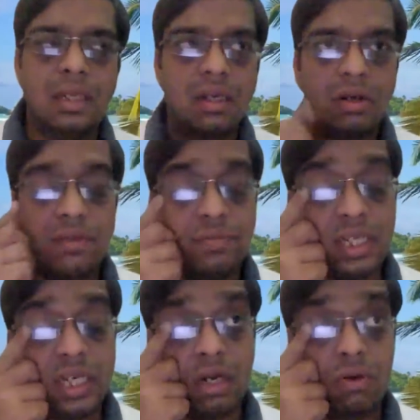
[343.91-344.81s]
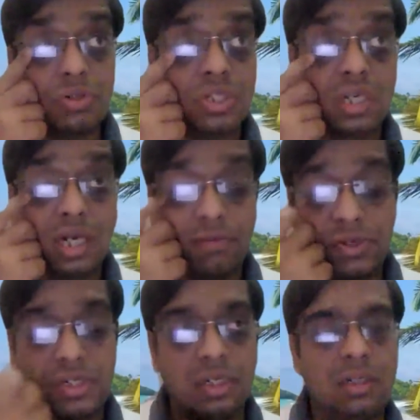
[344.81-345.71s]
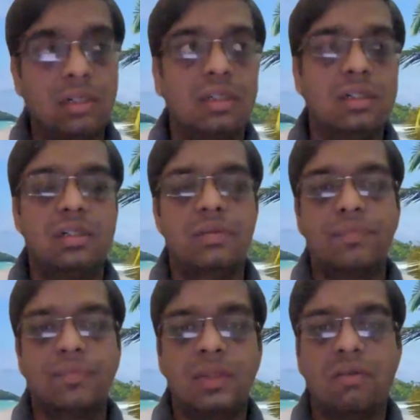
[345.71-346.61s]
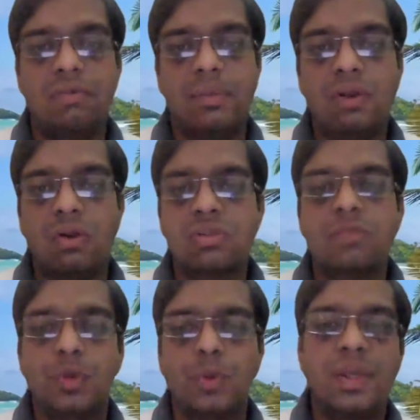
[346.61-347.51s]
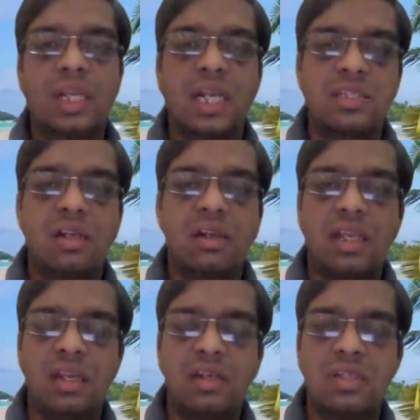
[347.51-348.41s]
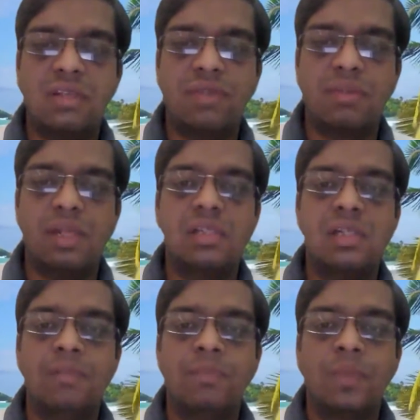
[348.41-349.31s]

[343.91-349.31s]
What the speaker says: Now, if the androgens are deficient, there will be loss of pubic and axillary hairs in the females,